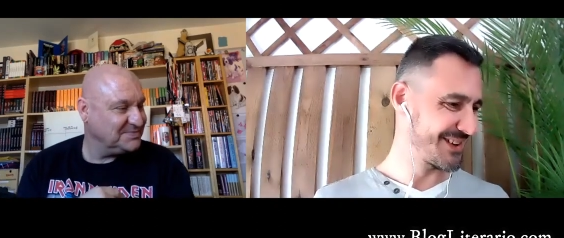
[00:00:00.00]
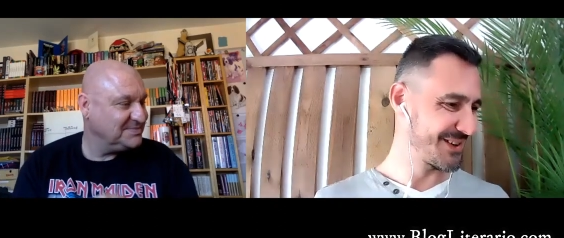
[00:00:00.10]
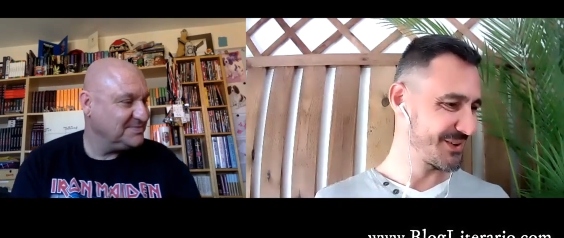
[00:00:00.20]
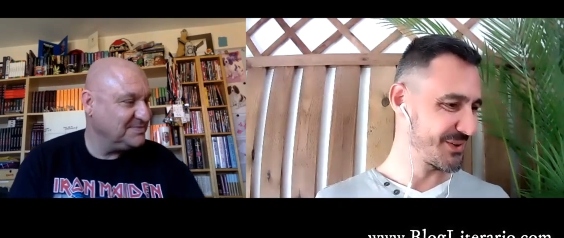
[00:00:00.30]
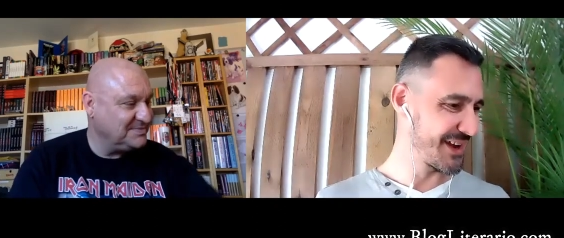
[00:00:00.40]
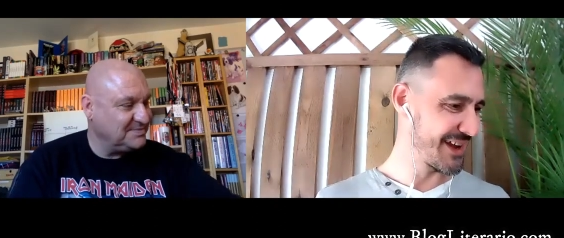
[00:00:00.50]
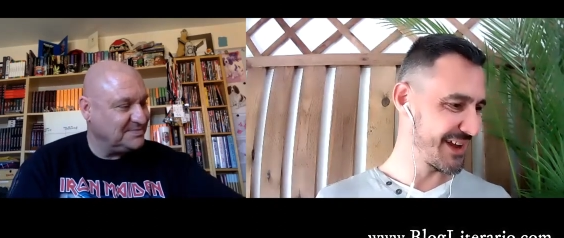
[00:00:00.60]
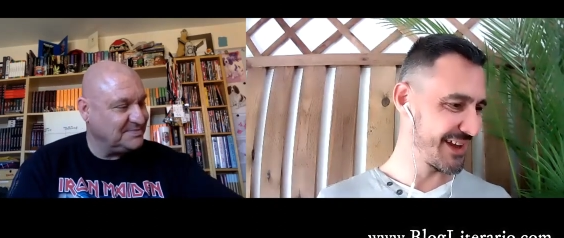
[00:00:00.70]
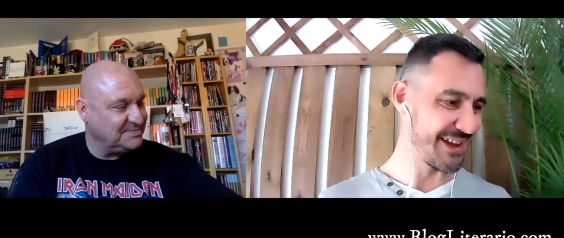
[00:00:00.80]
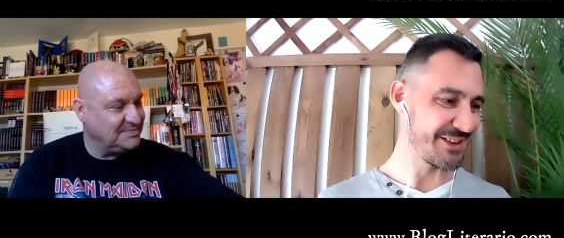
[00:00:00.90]
Speaker 1: so,
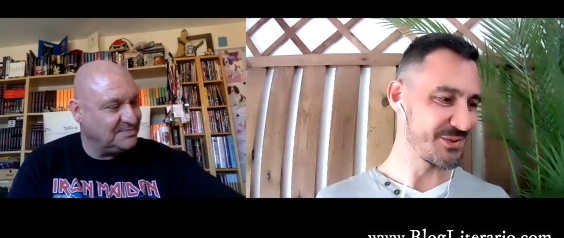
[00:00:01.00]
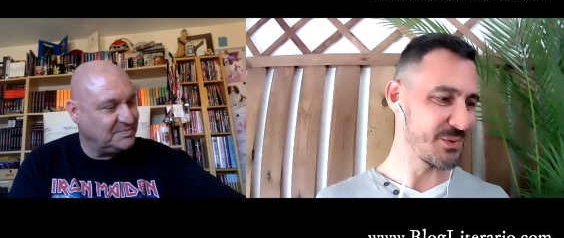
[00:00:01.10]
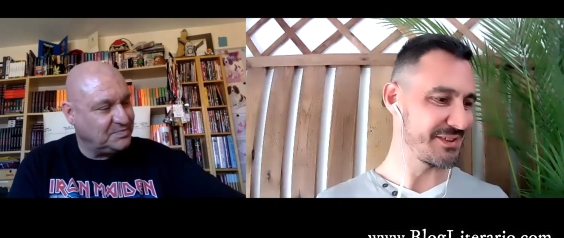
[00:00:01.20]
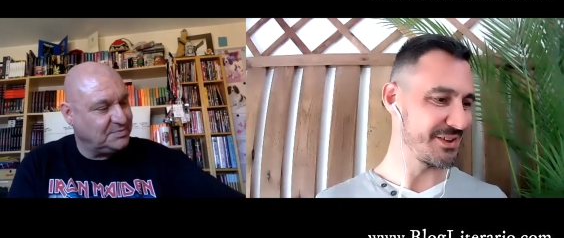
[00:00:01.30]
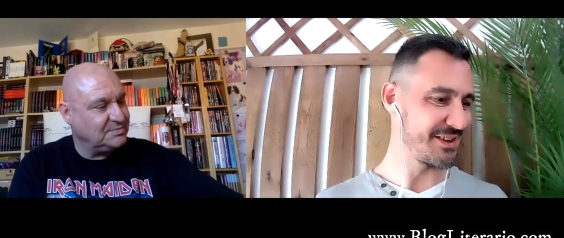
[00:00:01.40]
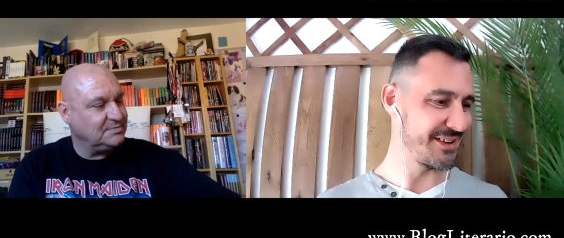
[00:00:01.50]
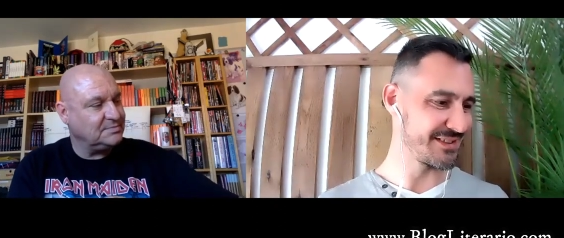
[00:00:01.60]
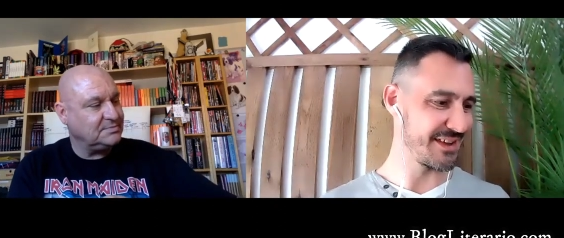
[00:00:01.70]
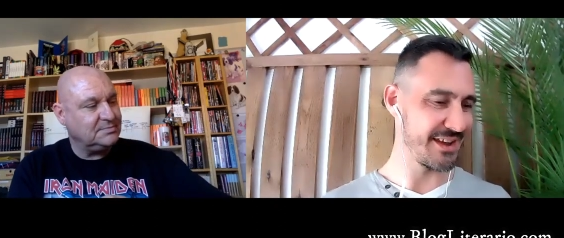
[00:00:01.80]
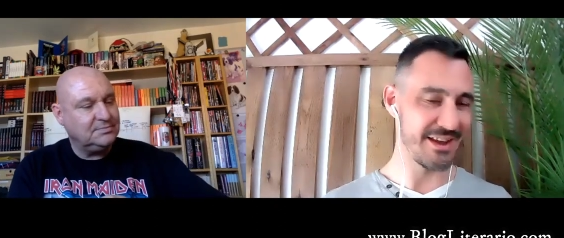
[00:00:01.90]
uh, next question
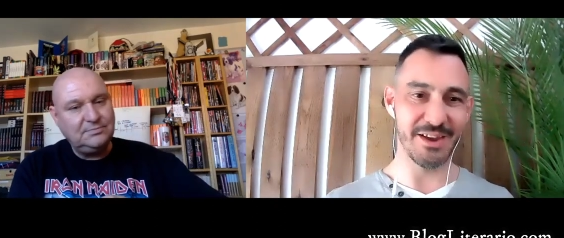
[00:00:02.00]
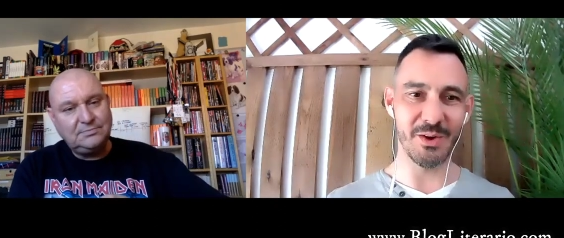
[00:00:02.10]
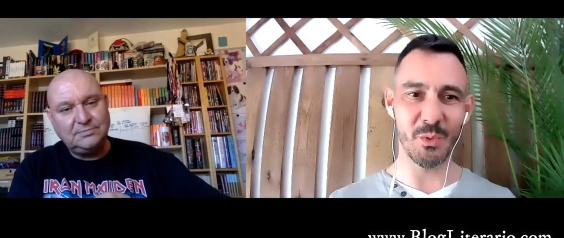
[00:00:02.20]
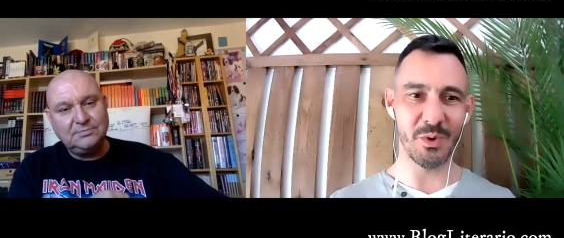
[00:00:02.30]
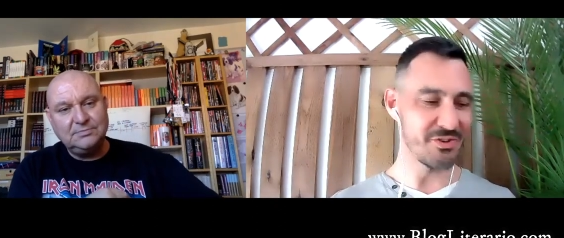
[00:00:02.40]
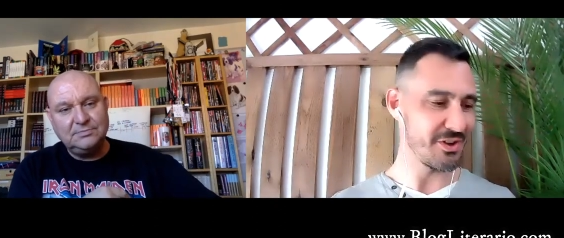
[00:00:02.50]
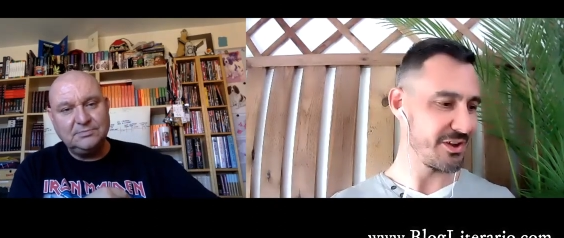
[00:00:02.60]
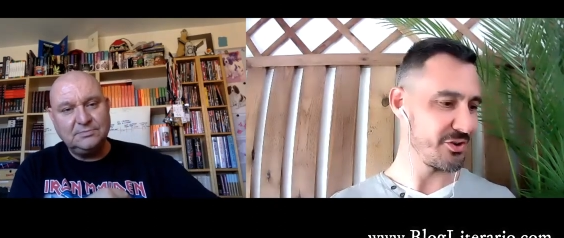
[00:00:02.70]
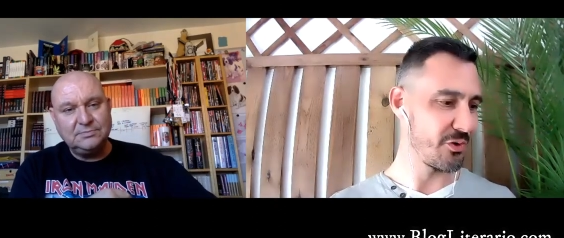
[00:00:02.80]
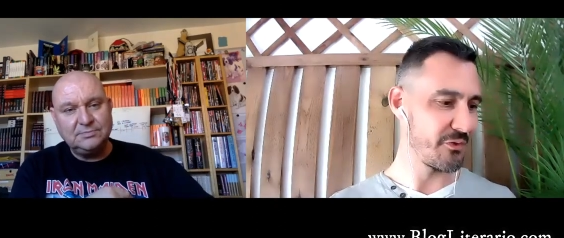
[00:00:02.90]
is uh, which uh,
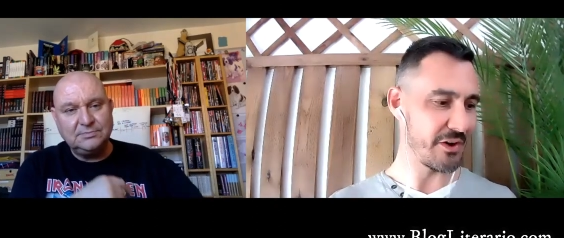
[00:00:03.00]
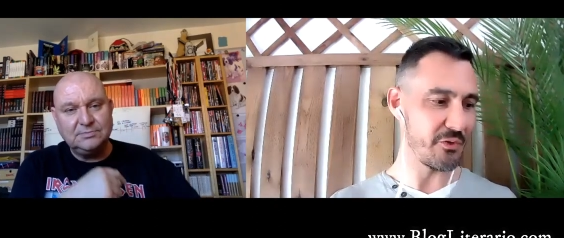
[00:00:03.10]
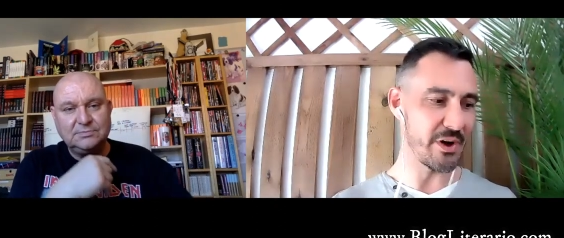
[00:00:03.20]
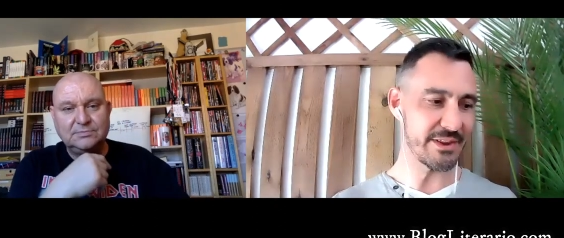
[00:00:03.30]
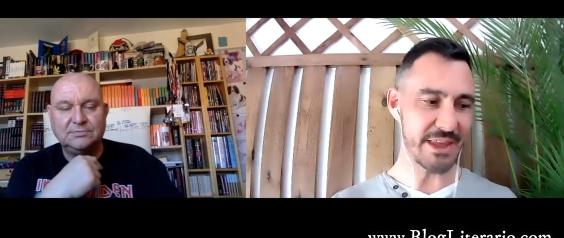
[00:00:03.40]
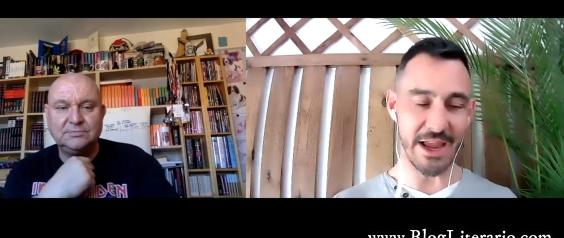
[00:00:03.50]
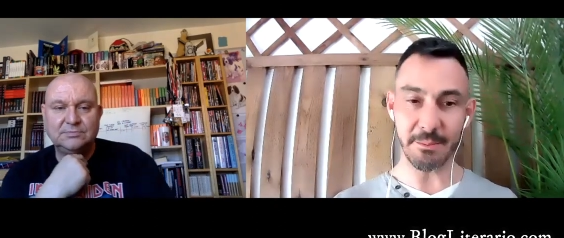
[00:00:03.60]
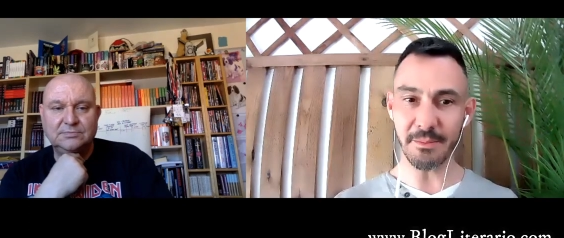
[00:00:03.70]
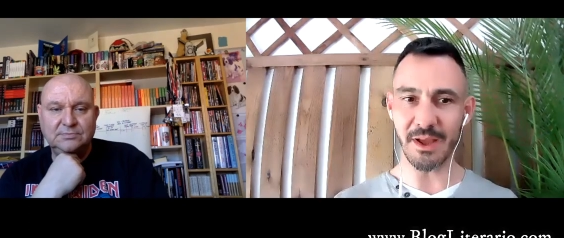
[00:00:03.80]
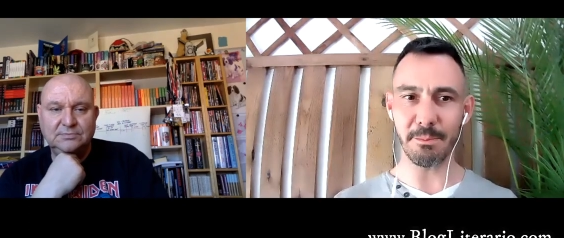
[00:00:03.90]
your favorite
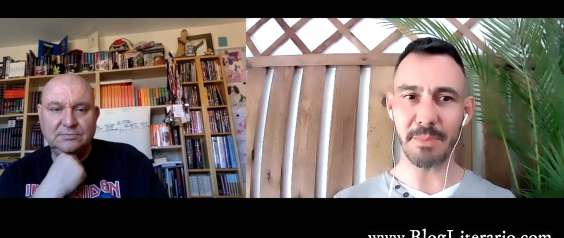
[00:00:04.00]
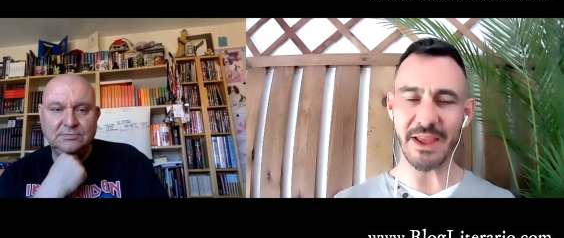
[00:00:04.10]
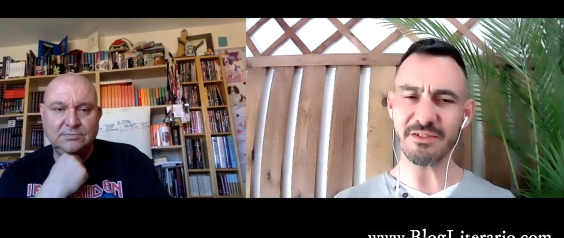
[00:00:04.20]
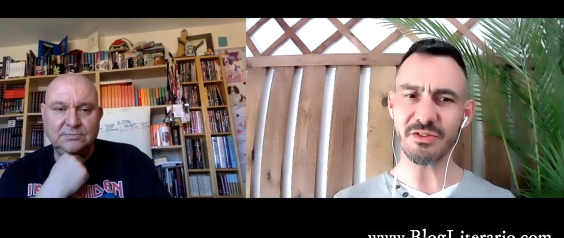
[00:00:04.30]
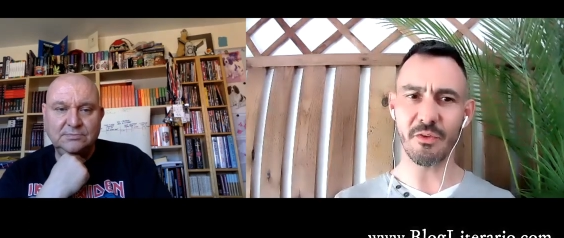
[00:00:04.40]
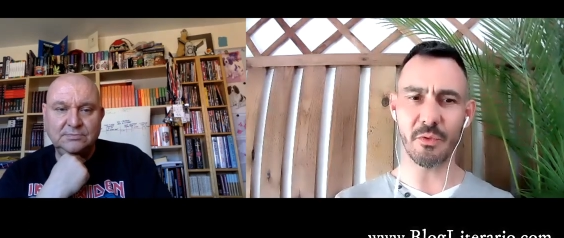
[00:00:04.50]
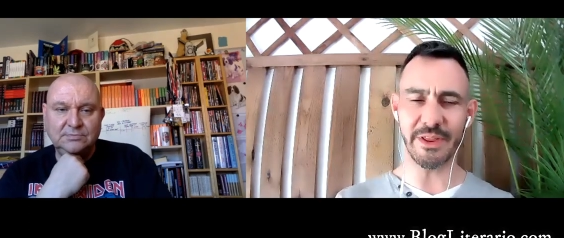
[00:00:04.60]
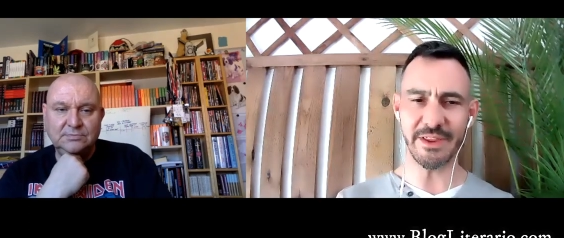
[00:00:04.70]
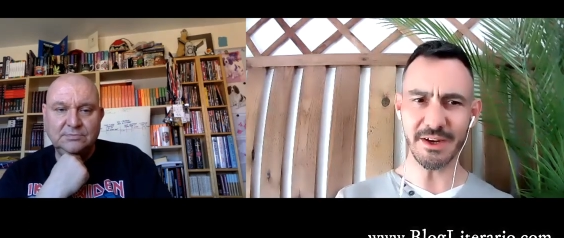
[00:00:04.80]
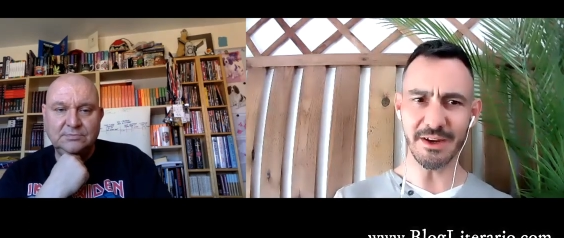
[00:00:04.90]
time and place of
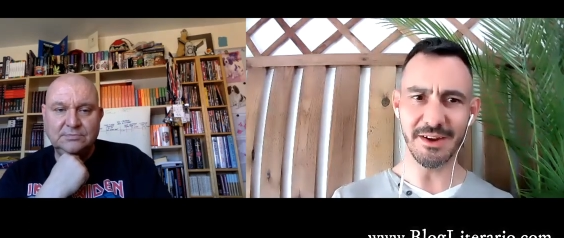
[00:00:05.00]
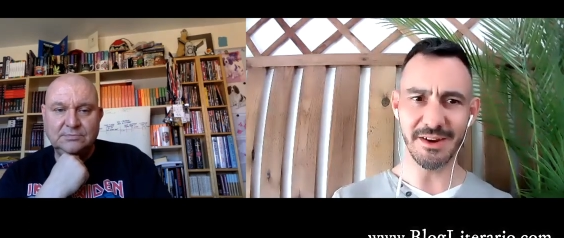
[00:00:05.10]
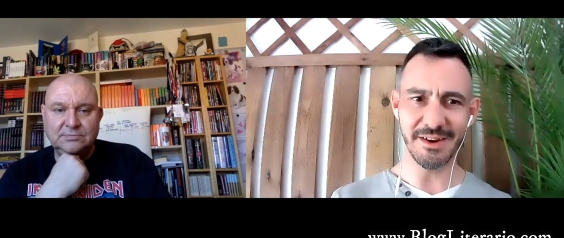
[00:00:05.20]
reading?